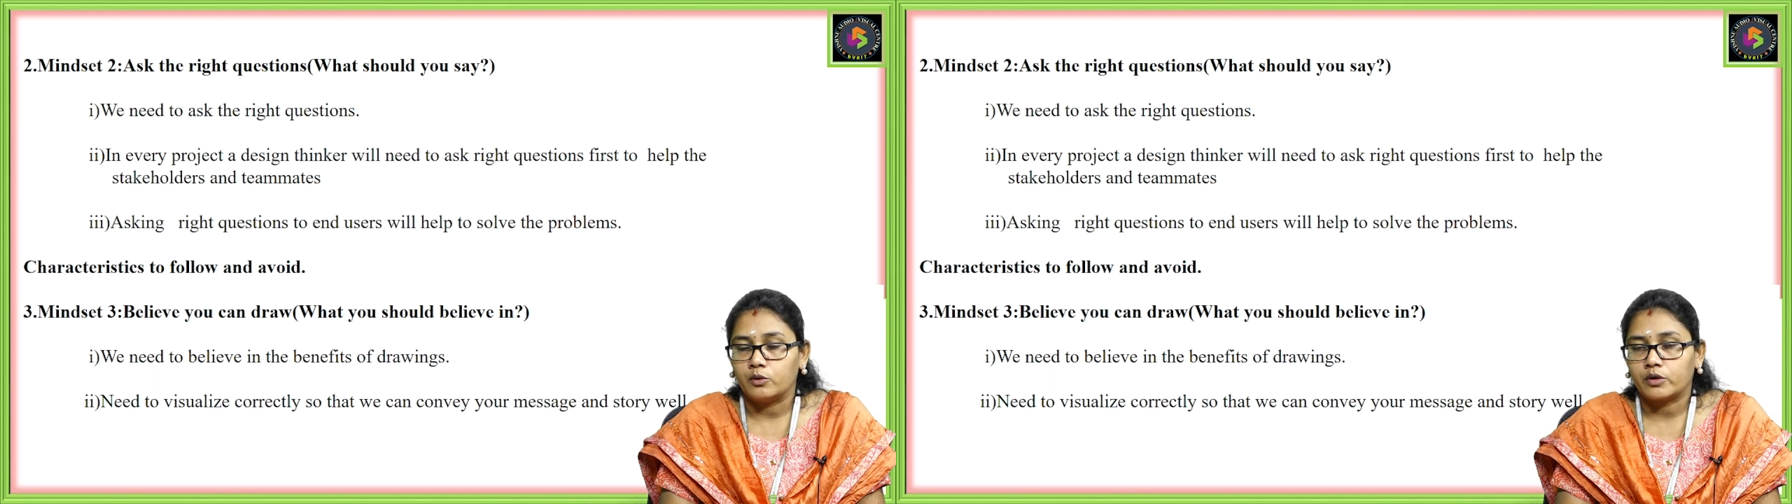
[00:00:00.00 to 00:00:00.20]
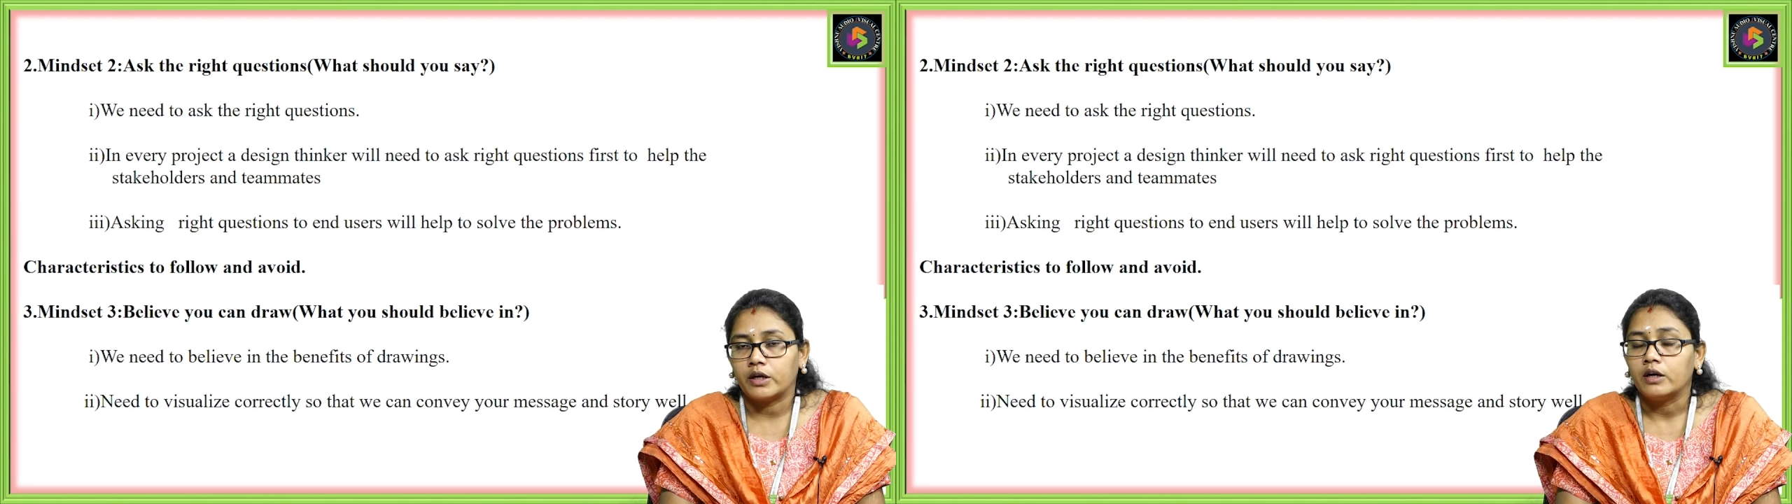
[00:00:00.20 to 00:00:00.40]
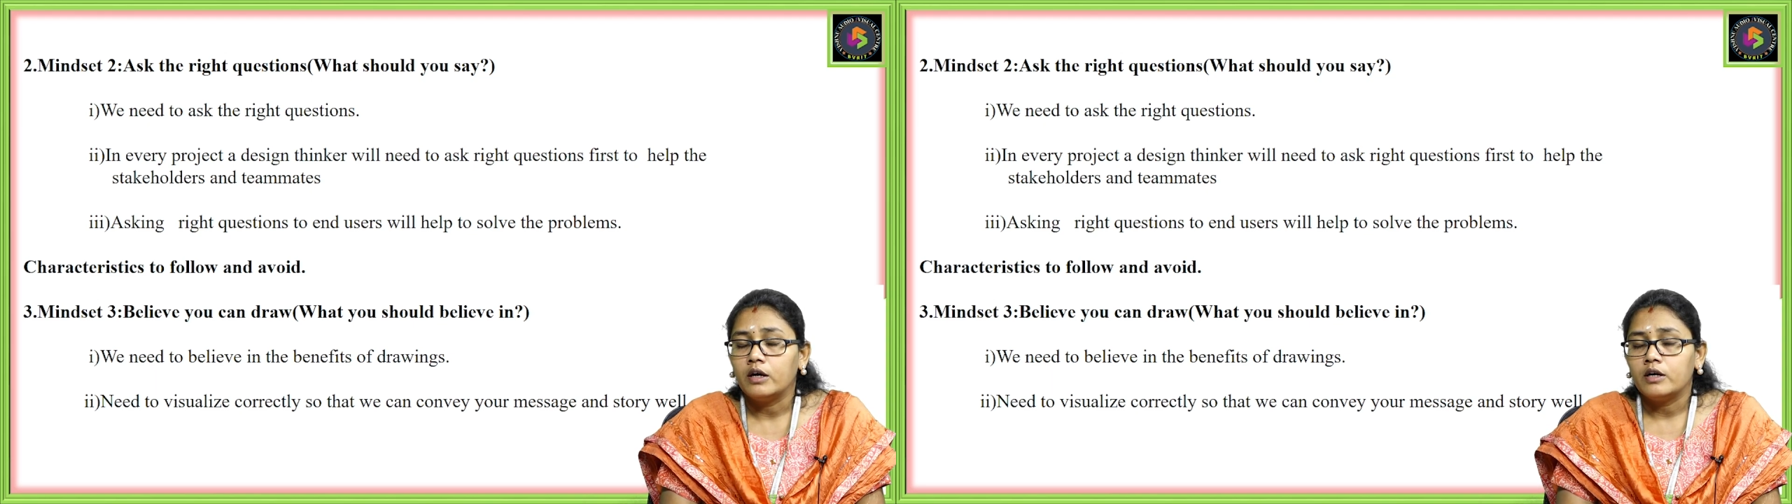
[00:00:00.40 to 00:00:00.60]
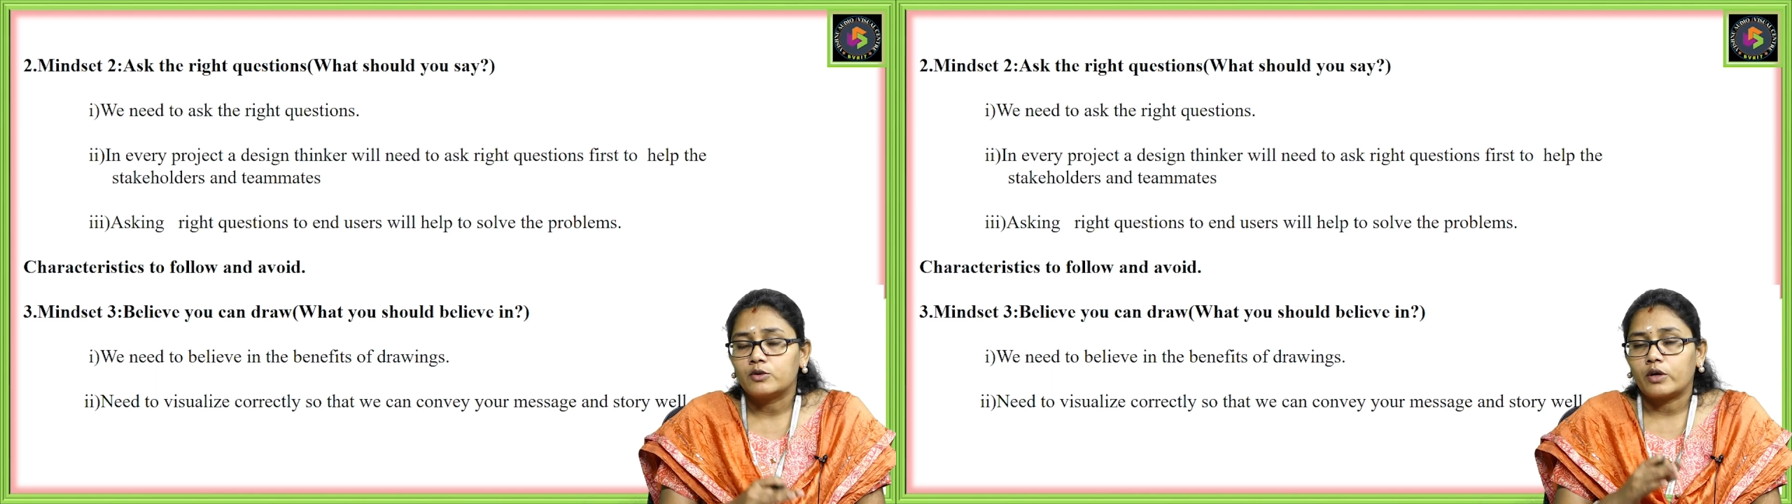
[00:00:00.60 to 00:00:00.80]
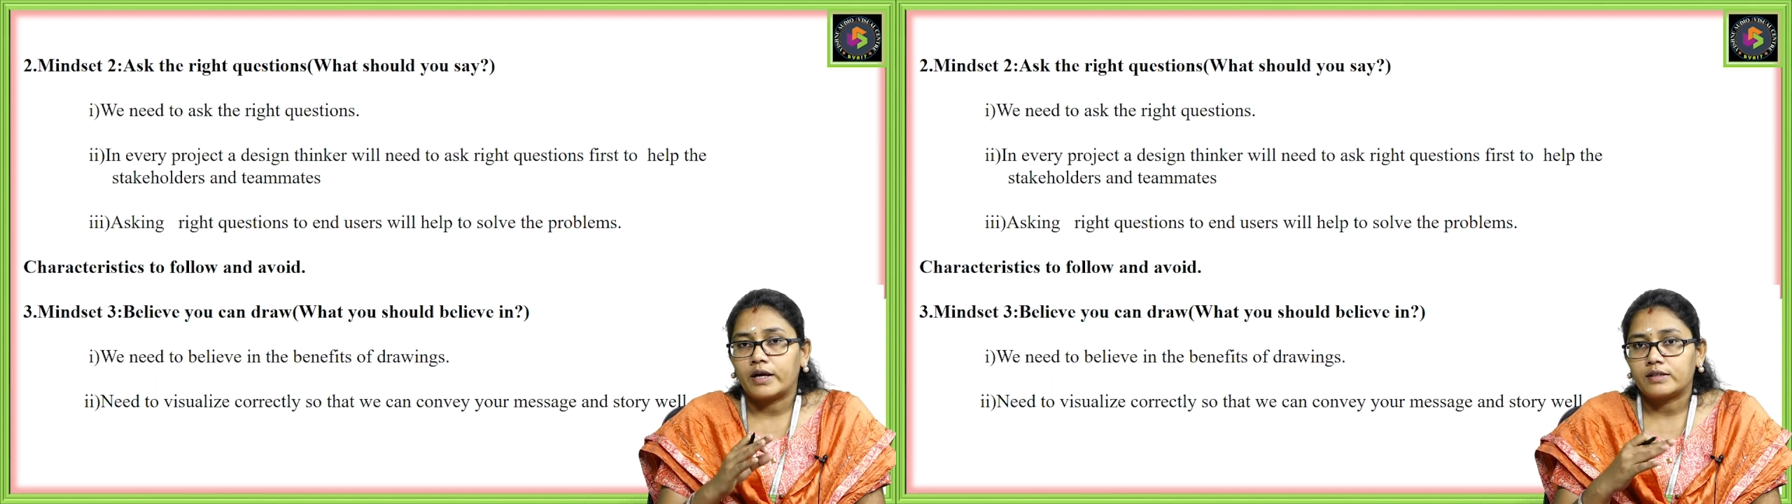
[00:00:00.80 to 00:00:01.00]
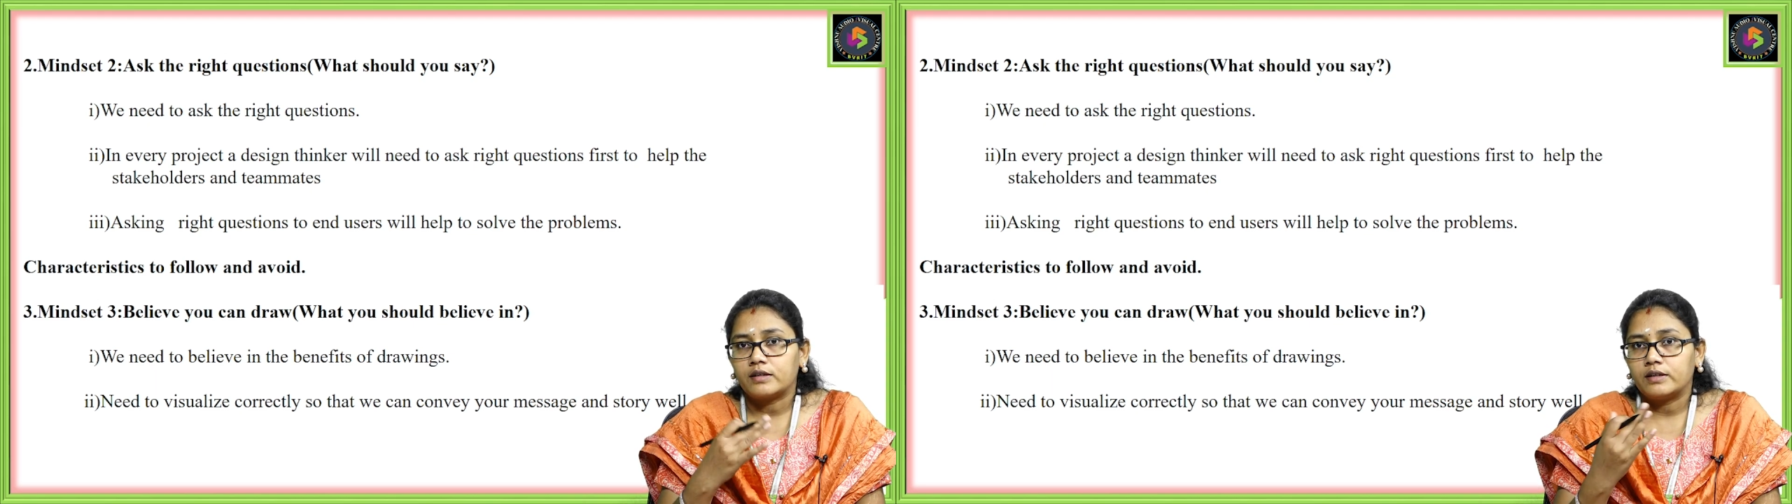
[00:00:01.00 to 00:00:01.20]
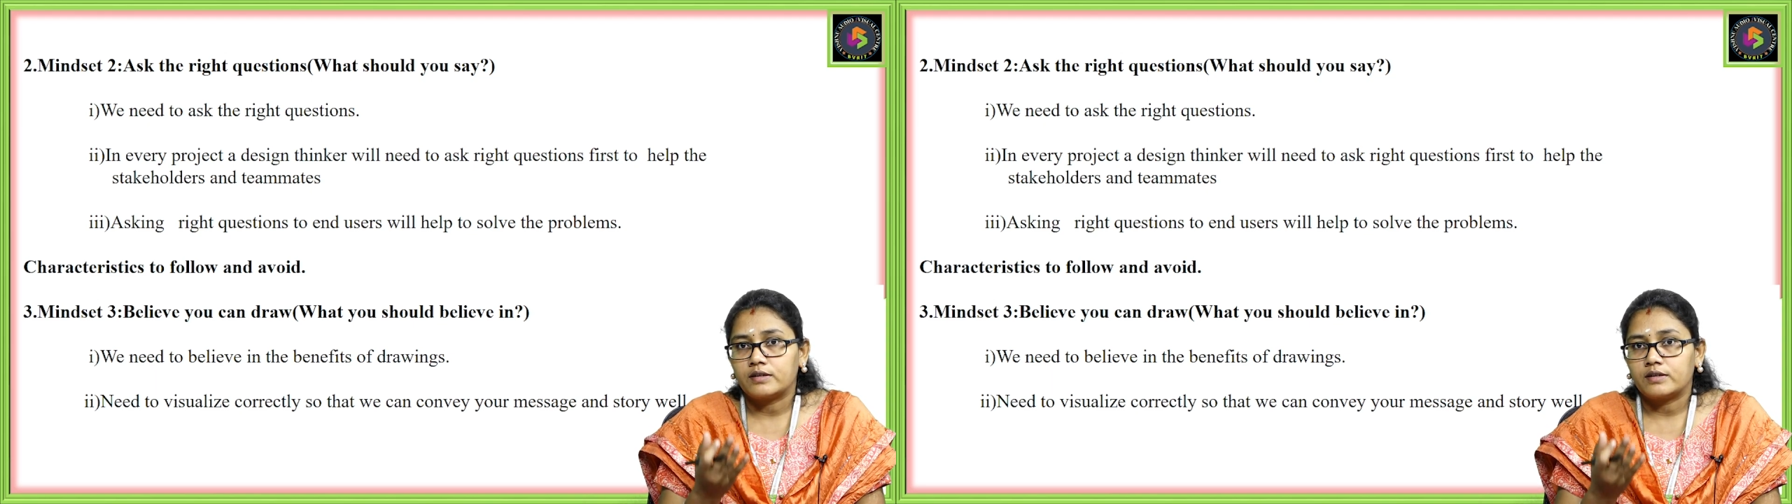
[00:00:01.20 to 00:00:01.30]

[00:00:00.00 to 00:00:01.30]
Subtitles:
Okay, so as a